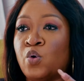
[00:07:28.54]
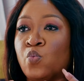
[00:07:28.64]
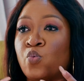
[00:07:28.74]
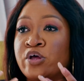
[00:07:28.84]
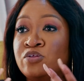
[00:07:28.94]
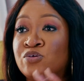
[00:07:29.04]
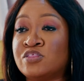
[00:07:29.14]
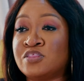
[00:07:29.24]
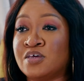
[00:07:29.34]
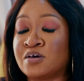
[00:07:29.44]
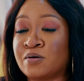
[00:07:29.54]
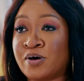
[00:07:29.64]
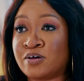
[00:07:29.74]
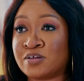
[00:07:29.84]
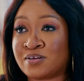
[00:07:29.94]
When you think
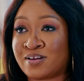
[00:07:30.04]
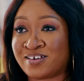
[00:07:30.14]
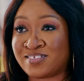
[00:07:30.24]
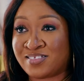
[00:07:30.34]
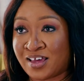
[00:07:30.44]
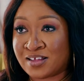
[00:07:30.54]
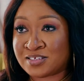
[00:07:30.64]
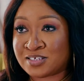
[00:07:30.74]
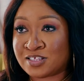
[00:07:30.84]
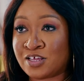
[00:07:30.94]
about it like that,